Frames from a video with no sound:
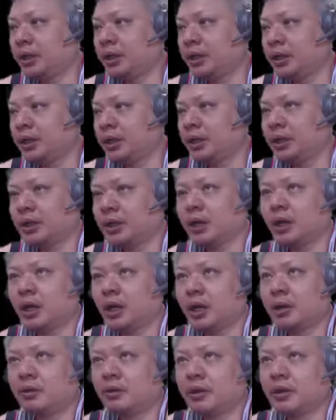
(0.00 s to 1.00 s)
R1 equals
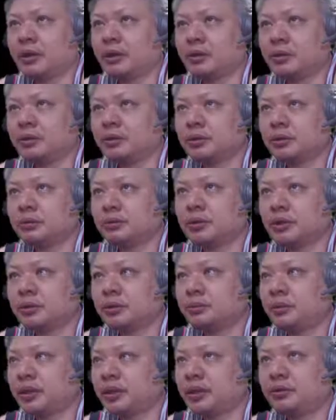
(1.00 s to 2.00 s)
to 3 is played
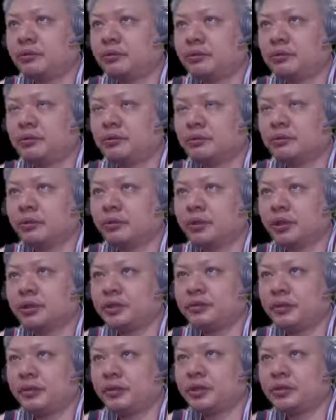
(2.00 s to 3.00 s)
for this very
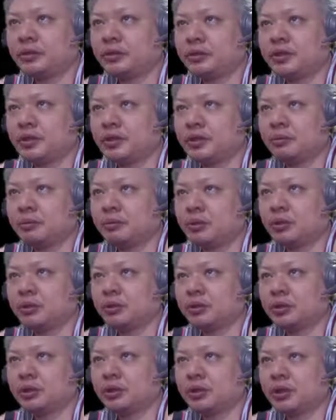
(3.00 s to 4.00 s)
interesting approach. Now
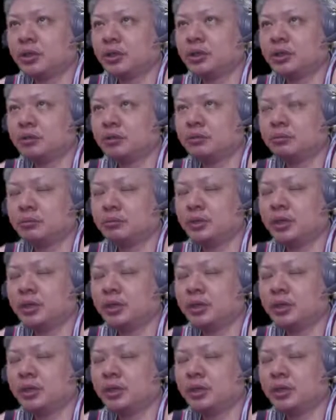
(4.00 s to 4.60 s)
this would be a